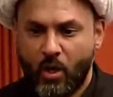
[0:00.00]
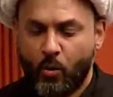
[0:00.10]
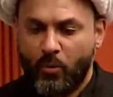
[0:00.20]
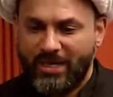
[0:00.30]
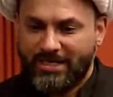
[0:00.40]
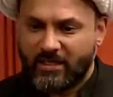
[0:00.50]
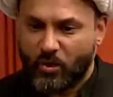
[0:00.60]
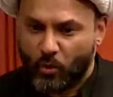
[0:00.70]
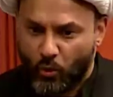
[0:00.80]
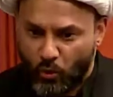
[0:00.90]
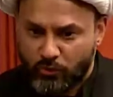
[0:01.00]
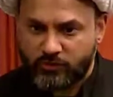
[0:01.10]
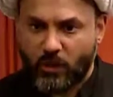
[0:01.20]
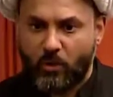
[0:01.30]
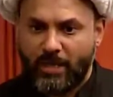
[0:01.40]
We can
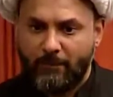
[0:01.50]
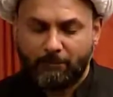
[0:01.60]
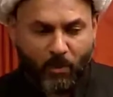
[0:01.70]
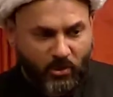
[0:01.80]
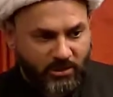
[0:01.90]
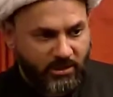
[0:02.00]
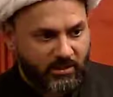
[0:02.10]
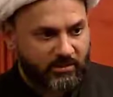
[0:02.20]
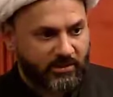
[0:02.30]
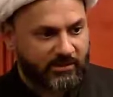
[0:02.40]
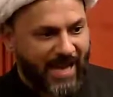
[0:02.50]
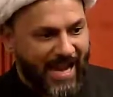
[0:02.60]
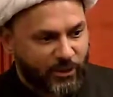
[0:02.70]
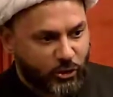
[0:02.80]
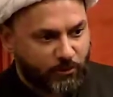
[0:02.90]
also embody this
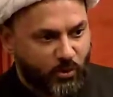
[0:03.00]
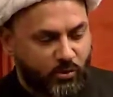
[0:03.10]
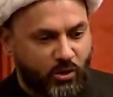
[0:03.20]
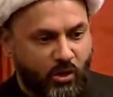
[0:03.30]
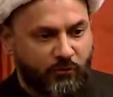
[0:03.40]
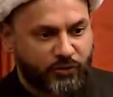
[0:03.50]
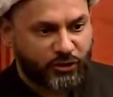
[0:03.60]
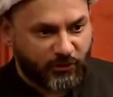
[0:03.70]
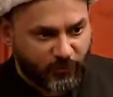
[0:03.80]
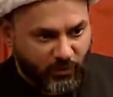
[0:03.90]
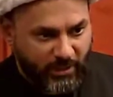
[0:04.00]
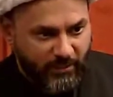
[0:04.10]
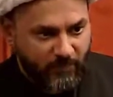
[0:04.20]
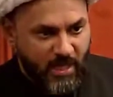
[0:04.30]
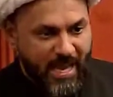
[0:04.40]
attribute of
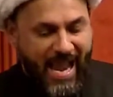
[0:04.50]
chivalry